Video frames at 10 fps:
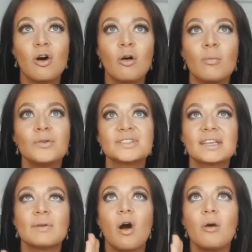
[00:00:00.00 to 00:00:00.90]

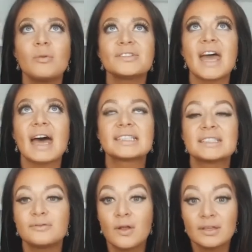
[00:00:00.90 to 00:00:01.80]
almost has
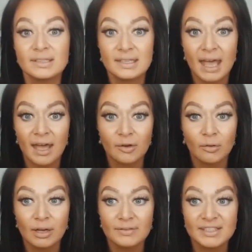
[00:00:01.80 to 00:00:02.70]
to fall into the
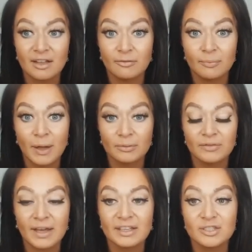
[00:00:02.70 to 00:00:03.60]
category of self-boundary
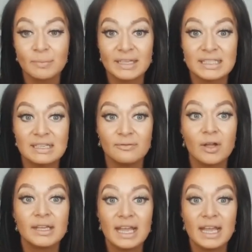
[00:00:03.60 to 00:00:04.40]
violation by default